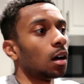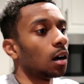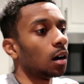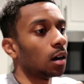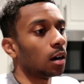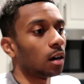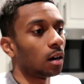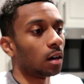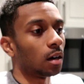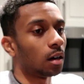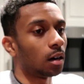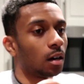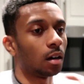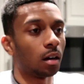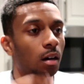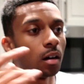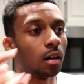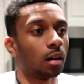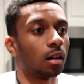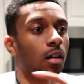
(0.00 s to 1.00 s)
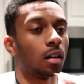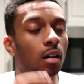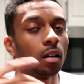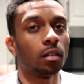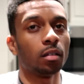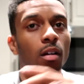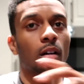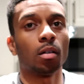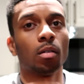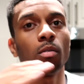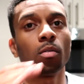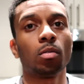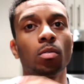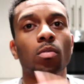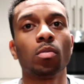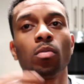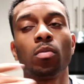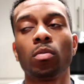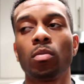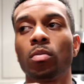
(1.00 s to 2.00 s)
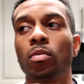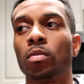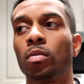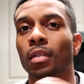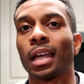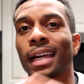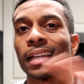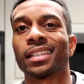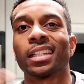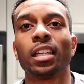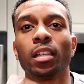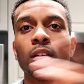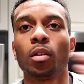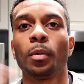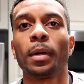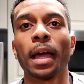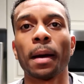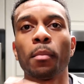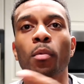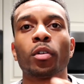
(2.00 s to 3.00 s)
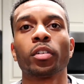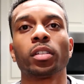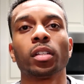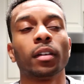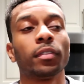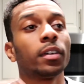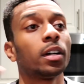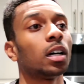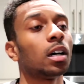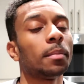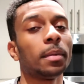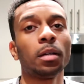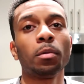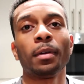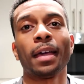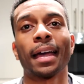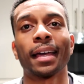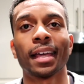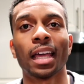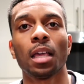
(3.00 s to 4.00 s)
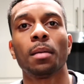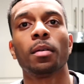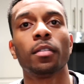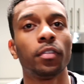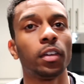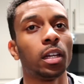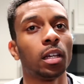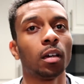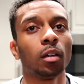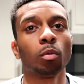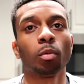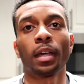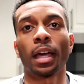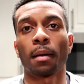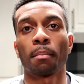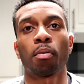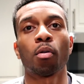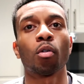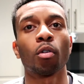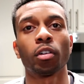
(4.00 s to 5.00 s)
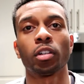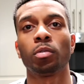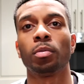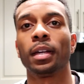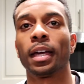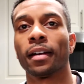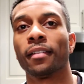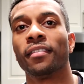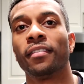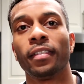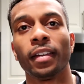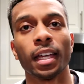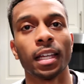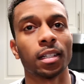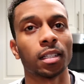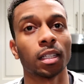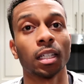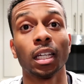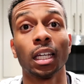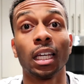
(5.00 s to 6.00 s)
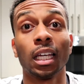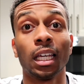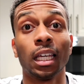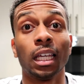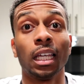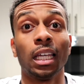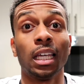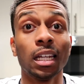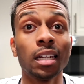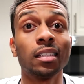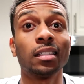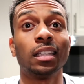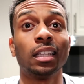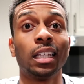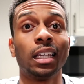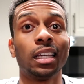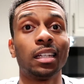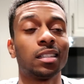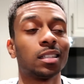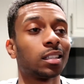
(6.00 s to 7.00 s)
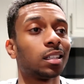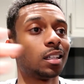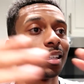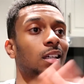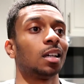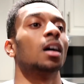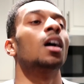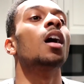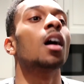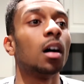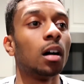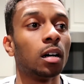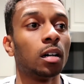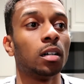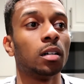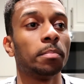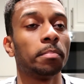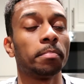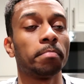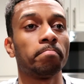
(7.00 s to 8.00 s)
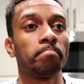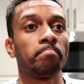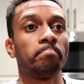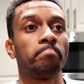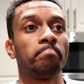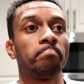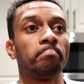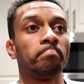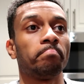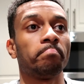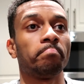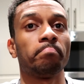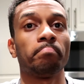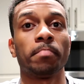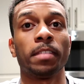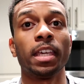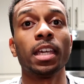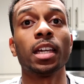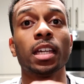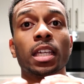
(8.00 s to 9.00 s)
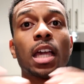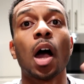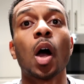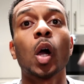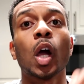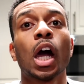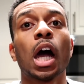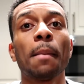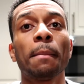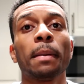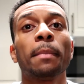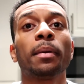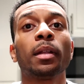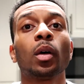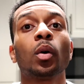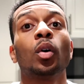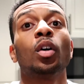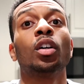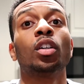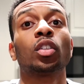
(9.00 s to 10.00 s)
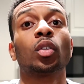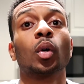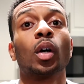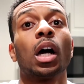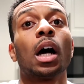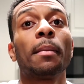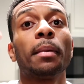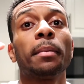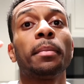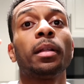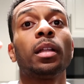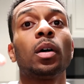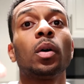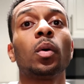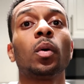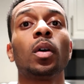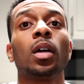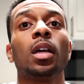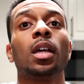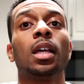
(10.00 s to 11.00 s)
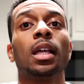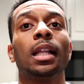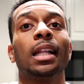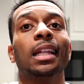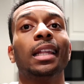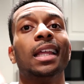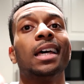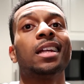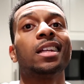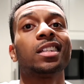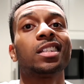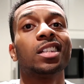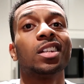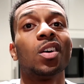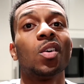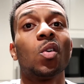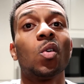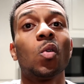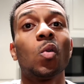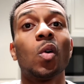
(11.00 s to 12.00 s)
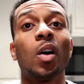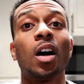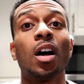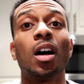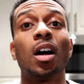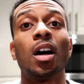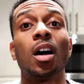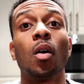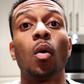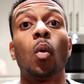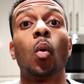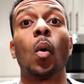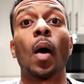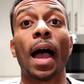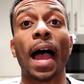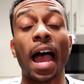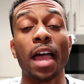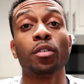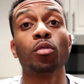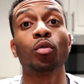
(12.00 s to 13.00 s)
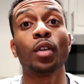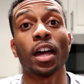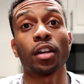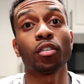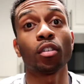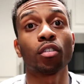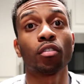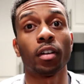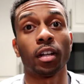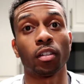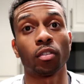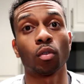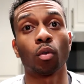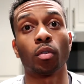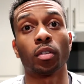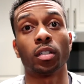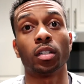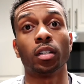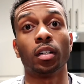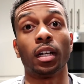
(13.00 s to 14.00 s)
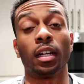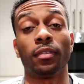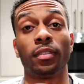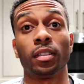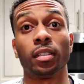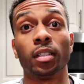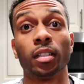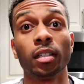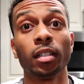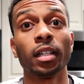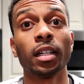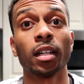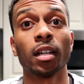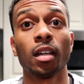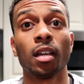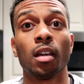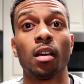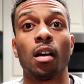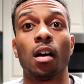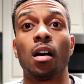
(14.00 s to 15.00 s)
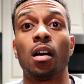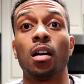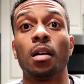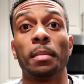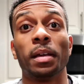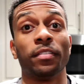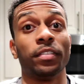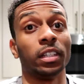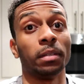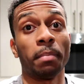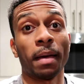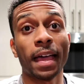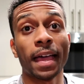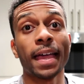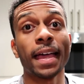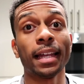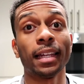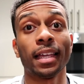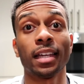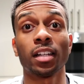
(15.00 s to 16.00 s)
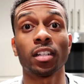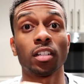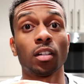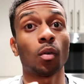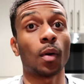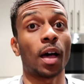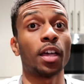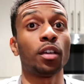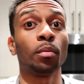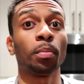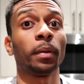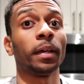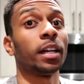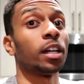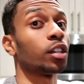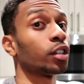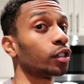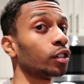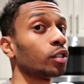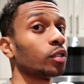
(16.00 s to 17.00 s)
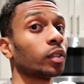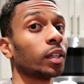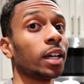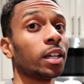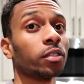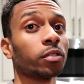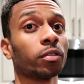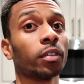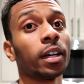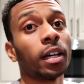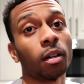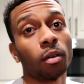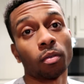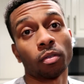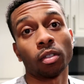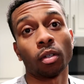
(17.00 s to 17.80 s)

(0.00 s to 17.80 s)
You know, like I said, you know, we got more stuff coming. We got Cayman videos, we got a Porsche, we got a Vet. It is lit. Yeah, y'all comment below. So comment below, let us know how you got your credit score good. If it's good, if it's bad, let us know how you plan to turn things around.